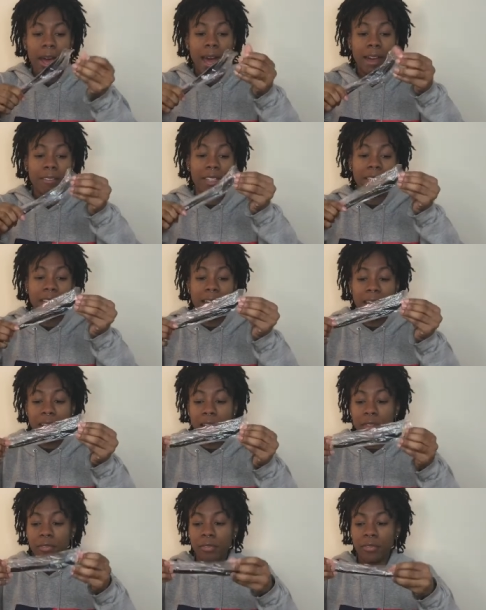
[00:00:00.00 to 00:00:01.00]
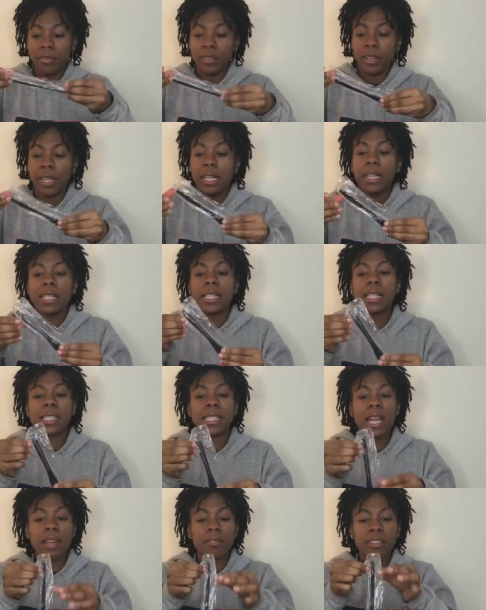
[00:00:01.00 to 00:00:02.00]
I have a knife.
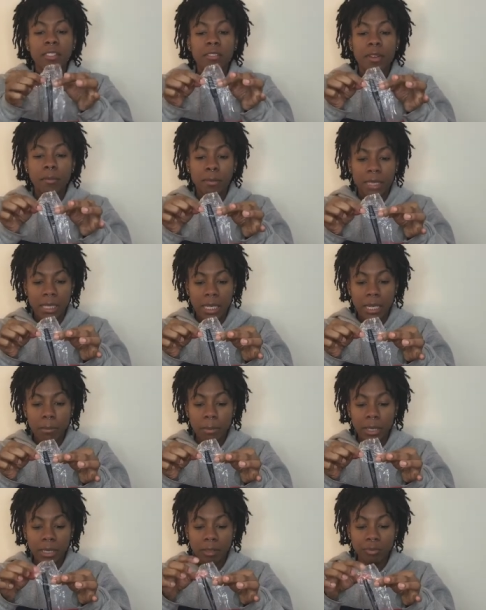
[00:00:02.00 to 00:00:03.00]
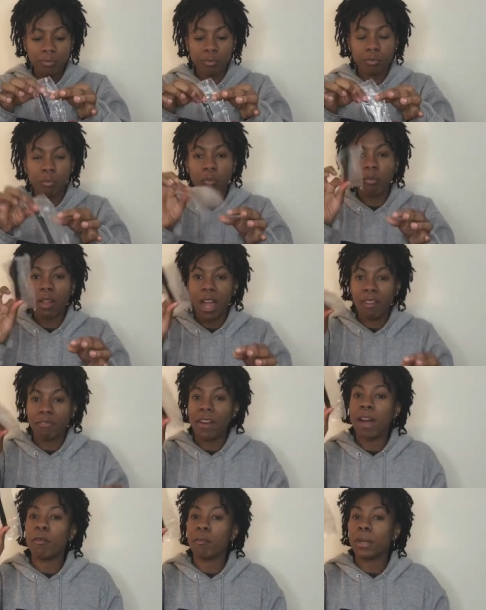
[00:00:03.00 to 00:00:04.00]
This knife is from Cinnabon. I
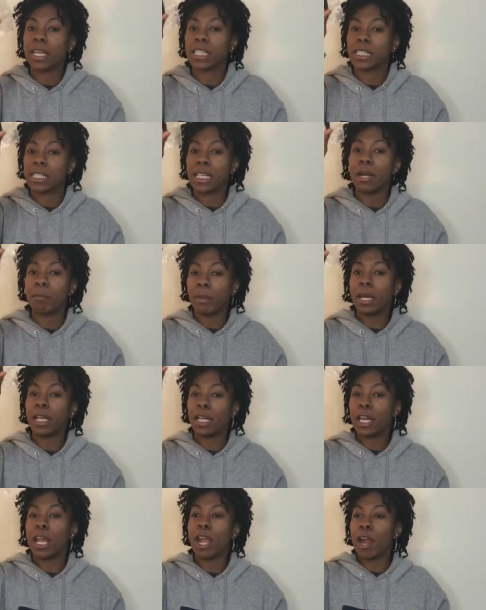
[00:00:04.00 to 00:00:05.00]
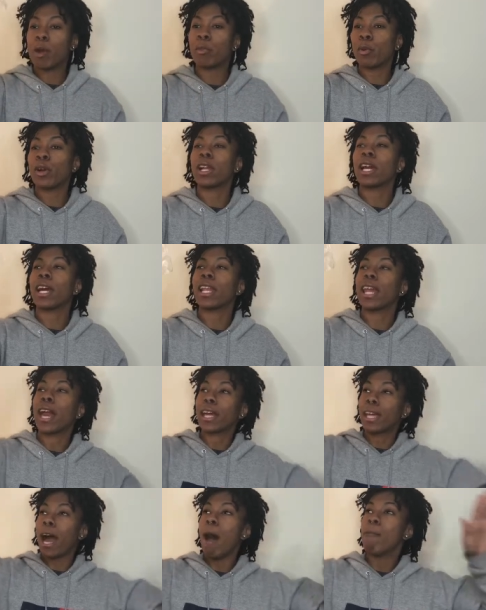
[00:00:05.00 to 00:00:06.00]
found me a Cinnabon in the airport, honey.
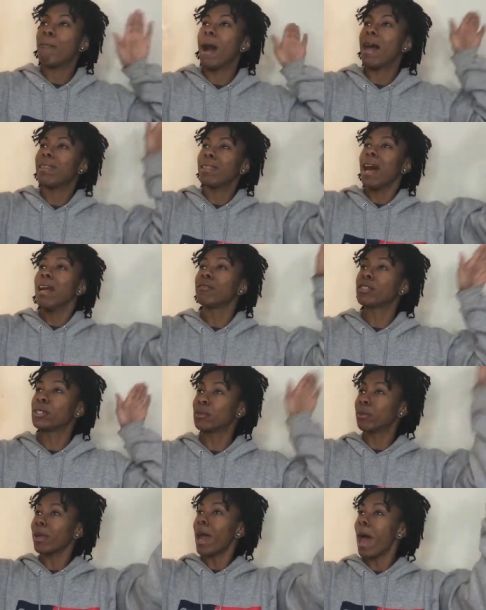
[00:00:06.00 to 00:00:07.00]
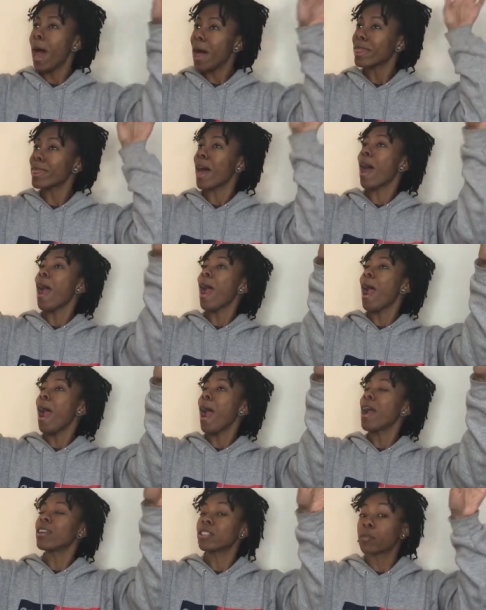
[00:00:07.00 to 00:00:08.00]
I got my live to cat.
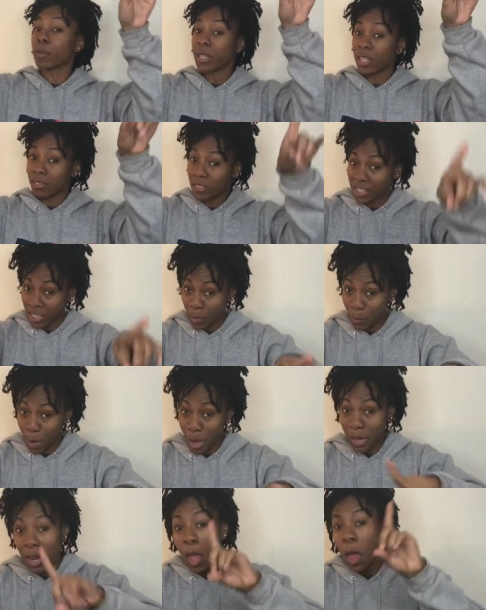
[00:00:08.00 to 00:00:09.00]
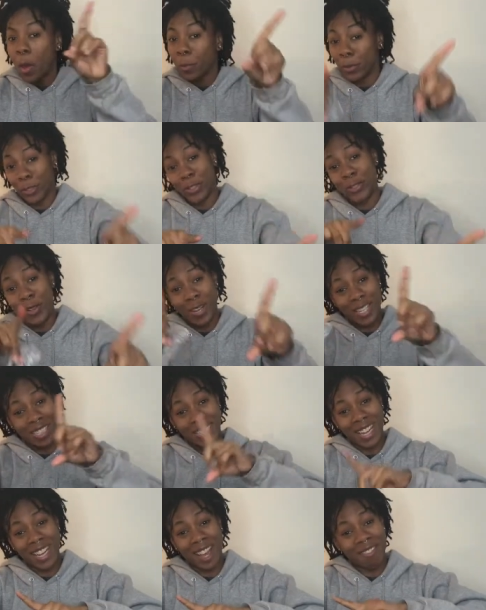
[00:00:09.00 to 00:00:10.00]
Ah, speaking of Cinnabon, be sure to
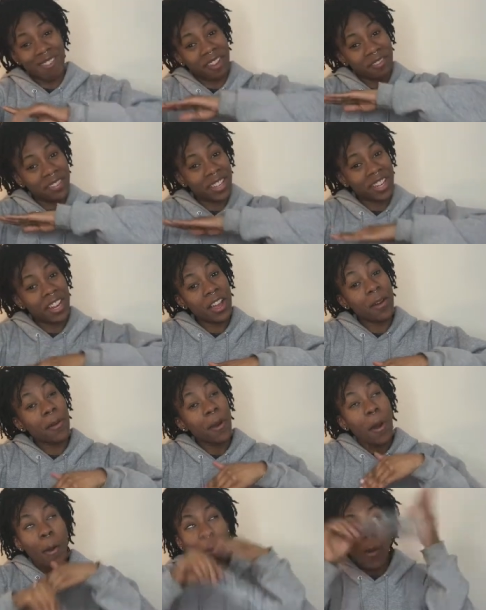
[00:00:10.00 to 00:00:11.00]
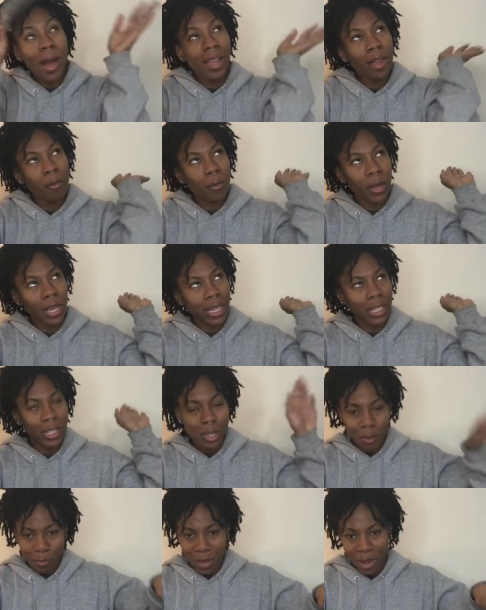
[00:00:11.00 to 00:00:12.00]
check out my video, Why I'm Waiting
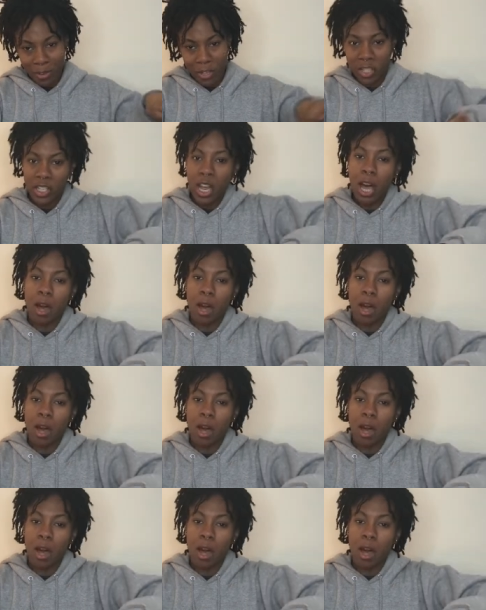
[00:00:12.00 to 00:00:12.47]
Till Marriage.